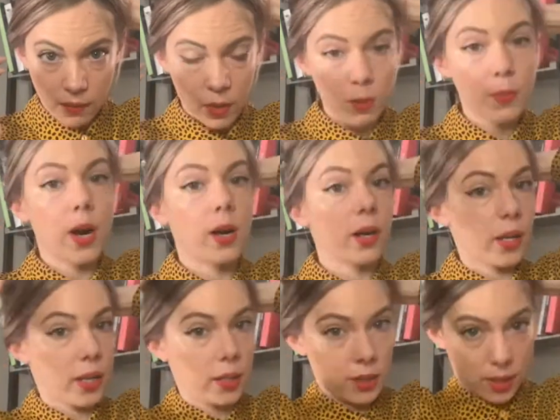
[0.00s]
a part
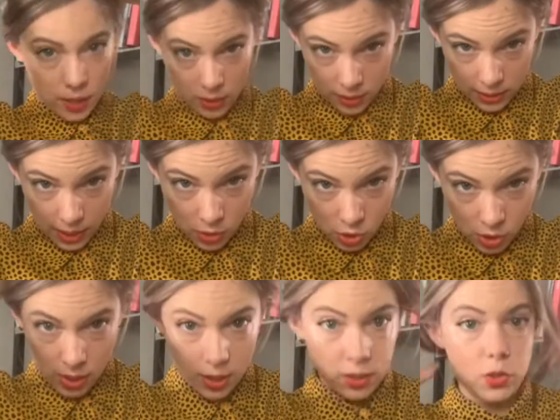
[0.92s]
in and sectioning
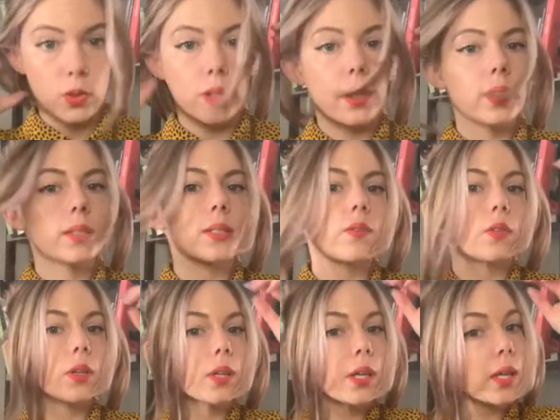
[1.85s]
and doing that
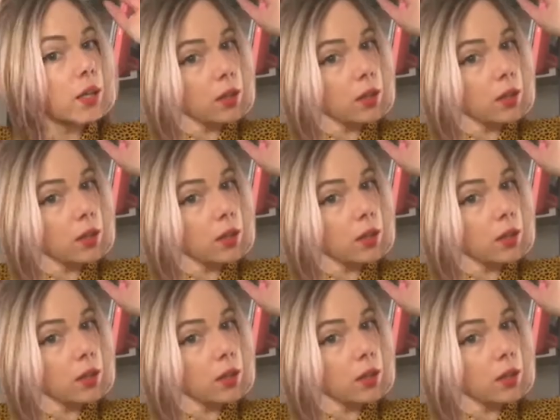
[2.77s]
differently.